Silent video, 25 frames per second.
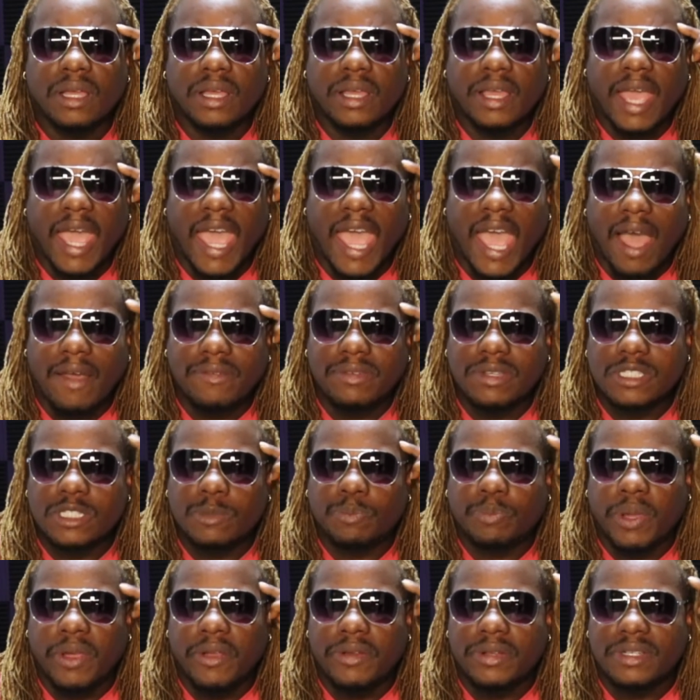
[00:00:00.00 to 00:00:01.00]
Have the
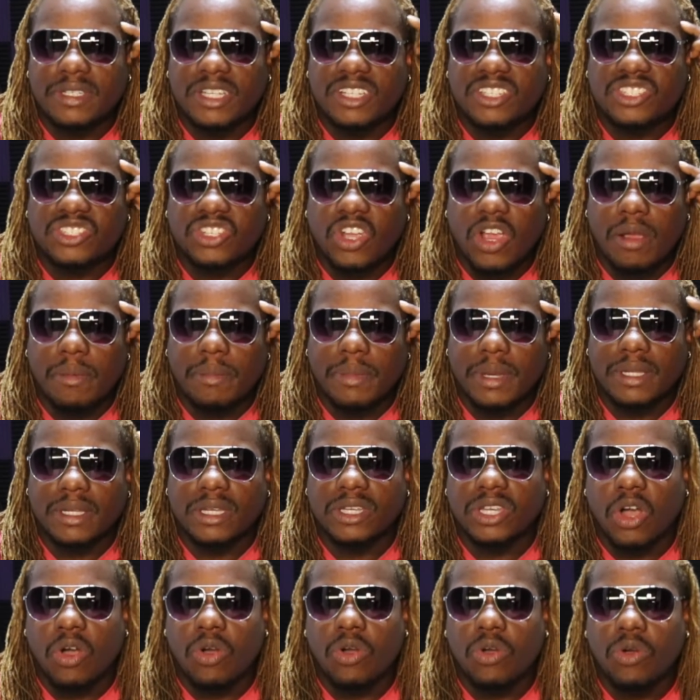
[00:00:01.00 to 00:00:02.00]
spirit of discernment to
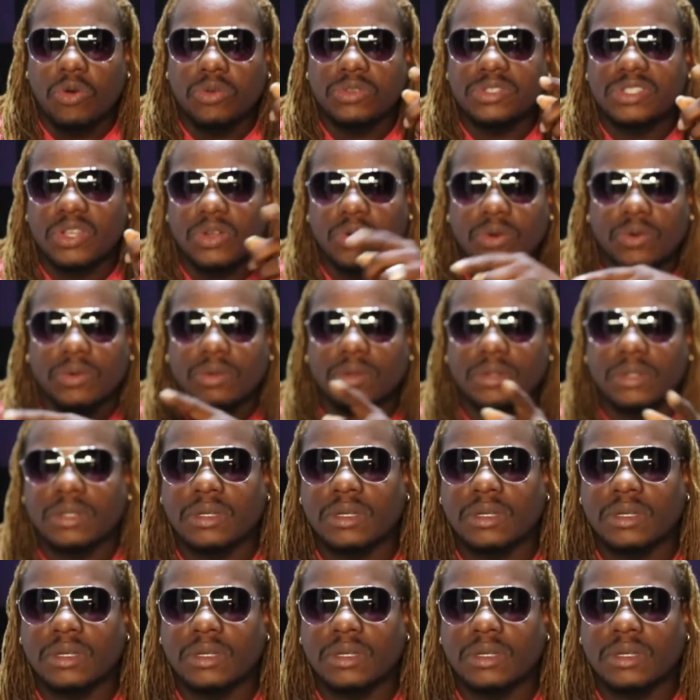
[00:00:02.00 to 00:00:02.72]
know who's who.